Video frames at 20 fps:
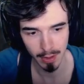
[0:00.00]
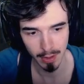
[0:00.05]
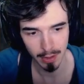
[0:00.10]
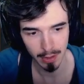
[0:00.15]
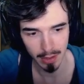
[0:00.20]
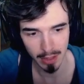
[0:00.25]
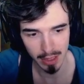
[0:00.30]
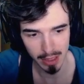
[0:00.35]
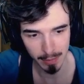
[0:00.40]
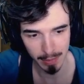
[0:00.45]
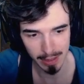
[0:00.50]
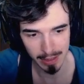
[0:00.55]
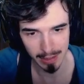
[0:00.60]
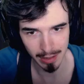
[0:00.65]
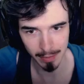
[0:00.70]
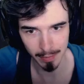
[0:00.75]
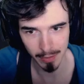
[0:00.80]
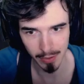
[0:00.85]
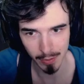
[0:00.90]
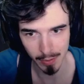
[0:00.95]
Easy peasy
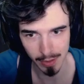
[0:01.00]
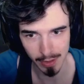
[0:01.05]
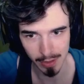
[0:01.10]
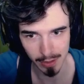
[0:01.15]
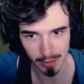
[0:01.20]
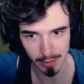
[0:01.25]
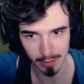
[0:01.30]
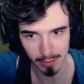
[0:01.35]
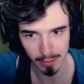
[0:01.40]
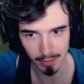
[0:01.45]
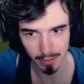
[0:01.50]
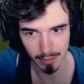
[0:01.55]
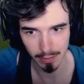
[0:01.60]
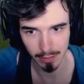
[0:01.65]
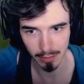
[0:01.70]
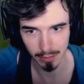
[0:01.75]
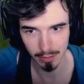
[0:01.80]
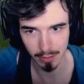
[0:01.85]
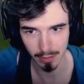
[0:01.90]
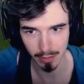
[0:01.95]
lemon squeezy.
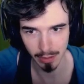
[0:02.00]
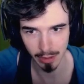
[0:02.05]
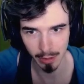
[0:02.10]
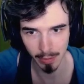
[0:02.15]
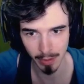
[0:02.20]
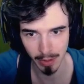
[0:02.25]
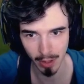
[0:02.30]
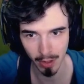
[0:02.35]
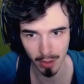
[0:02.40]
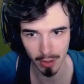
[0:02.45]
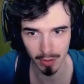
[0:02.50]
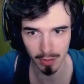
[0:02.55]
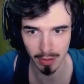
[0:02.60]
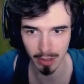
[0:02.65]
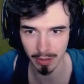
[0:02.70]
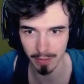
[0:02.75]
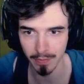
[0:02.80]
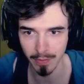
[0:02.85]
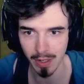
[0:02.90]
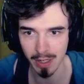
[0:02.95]
Alright, here we go.
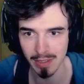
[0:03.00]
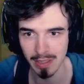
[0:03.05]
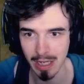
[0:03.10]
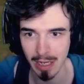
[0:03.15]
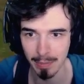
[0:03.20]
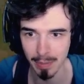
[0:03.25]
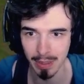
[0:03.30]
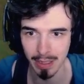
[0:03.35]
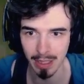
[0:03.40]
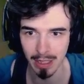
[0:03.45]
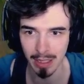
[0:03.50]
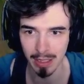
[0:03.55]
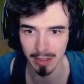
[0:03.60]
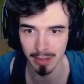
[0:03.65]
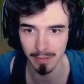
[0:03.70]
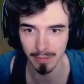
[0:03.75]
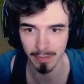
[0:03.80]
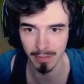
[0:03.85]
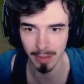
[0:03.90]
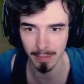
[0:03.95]
Another fight's happening
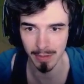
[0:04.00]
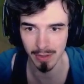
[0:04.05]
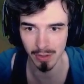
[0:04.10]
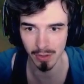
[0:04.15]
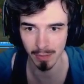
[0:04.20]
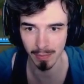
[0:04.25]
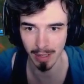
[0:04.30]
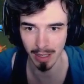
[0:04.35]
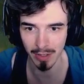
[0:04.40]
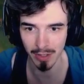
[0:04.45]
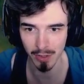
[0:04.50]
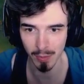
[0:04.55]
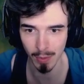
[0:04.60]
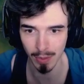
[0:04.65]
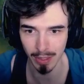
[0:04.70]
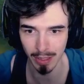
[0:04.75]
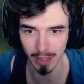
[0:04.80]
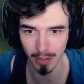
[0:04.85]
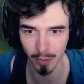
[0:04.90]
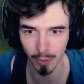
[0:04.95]
here. Let me zoom out this
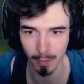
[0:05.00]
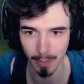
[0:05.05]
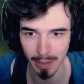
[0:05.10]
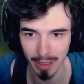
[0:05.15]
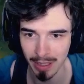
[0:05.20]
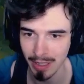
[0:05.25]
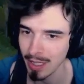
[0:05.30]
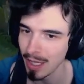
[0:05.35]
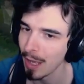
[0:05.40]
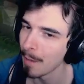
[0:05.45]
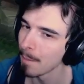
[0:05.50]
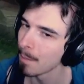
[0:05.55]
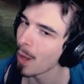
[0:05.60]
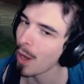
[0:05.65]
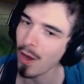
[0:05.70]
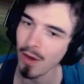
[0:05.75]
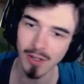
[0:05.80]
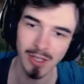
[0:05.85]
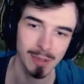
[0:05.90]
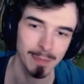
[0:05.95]
one a little bit.
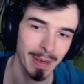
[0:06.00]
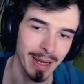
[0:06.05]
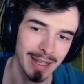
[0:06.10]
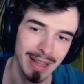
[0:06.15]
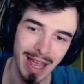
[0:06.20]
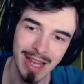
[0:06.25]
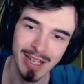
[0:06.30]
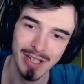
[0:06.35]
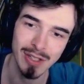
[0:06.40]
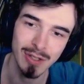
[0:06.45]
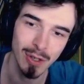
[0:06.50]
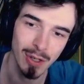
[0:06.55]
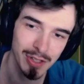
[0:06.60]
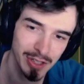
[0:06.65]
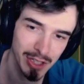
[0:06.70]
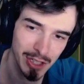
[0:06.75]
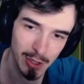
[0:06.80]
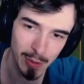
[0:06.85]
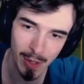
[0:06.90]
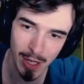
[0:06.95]
PerkZ, mate. That is not a
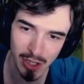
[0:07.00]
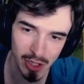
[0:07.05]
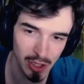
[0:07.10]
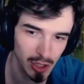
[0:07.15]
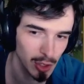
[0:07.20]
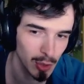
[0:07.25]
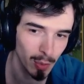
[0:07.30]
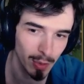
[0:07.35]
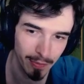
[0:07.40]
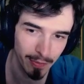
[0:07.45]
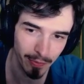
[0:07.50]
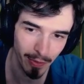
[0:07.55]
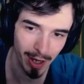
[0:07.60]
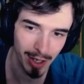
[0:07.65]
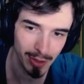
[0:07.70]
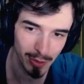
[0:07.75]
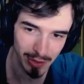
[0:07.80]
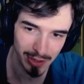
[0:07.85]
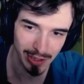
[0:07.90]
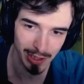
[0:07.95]
situation you want to
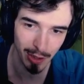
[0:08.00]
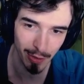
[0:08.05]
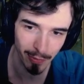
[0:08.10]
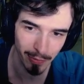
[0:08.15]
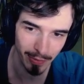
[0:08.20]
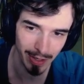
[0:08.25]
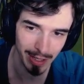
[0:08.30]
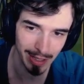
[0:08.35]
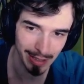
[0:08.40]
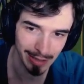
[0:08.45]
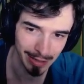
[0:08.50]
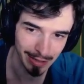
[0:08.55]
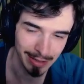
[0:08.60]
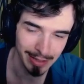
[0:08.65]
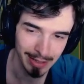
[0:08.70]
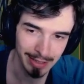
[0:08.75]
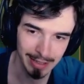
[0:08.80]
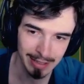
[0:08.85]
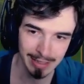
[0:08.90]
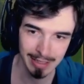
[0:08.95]
find yourself in.
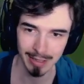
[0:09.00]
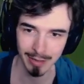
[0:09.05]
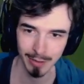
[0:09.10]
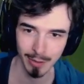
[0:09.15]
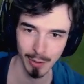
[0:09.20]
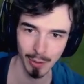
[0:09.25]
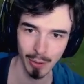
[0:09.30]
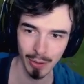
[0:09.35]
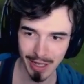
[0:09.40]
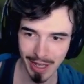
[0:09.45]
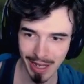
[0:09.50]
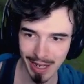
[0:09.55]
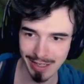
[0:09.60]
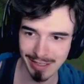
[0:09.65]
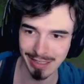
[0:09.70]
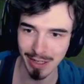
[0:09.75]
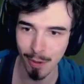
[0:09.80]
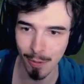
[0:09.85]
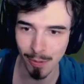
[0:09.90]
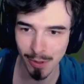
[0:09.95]
Caught in the
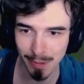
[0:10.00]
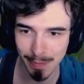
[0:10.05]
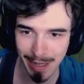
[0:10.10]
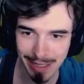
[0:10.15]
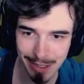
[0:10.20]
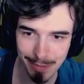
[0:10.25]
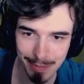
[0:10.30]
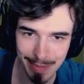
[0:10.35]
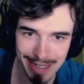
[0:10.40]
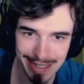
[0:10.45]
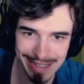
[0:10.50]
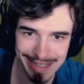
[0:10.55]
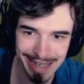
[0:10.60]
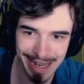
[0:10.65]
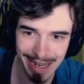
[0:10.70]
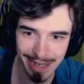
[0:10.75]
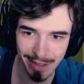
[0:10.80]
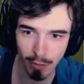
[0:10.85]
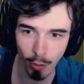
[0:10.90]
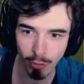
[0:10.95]
Hextech ultimatum. He's
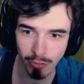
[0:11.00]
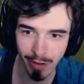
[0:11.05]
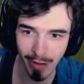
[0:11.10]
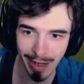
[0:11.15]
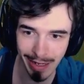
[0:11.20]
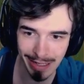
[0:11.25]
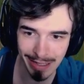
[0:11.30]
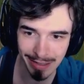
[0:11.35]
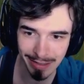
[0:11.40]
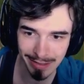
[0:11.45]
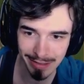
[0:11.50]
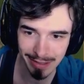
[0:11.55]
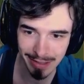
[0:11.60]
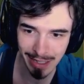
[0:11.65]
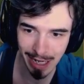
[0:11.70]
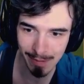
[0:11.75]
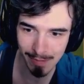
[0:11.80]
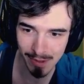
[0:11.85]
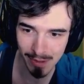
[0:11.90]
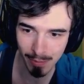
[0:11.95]
dead already.
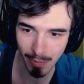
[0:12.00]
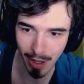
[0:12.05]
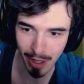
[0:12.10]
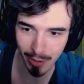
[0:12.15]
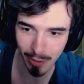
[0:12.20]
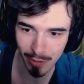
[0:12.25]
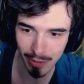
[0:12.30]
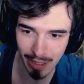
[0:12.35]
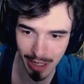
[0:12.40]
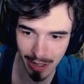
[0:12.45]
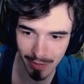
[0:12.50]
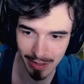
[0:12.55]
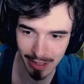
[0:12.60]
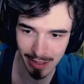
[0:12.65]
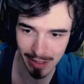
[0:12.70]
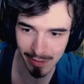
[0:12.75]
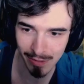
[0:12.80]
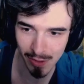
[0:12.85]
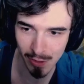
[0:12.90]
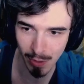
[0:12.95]
Caps might go down
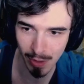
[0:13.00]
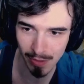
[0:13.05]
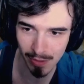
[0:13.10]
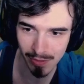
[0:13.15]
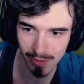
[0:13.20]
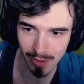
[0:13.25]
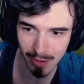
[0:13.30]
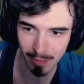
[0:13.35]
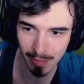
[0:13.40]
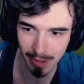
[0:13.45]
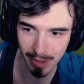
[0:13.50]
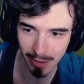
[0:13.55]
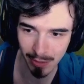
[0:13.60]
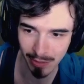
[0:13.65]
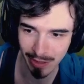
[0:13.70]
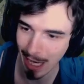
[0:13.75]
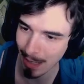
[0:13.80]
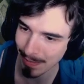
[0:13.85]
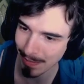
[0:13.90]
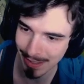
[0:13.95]
here as well as the Camille.
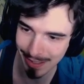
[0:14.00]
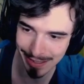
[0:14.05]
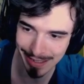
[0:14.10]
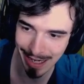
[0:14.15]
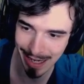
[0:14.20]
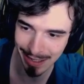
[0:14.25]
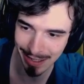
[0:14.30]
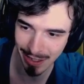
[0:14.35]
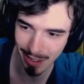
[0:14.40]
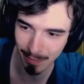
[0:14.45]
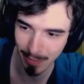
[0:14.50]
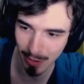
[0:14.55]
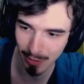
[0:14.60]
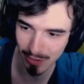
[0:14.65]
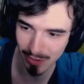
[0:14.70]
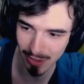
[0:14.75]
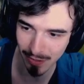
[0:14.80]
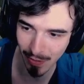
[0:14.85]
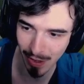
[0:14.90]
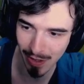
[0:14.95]
Caps is dead. Camille
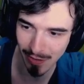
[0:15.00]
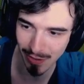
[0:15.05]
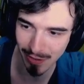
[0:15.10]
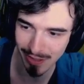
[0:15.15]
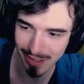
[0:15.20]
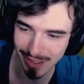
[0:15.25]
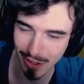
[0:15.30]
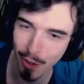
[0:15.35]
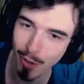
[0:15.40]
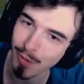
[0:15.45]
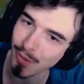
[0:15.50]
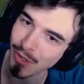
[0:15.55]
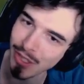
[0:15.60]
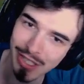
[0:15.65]
survives on this. No, she's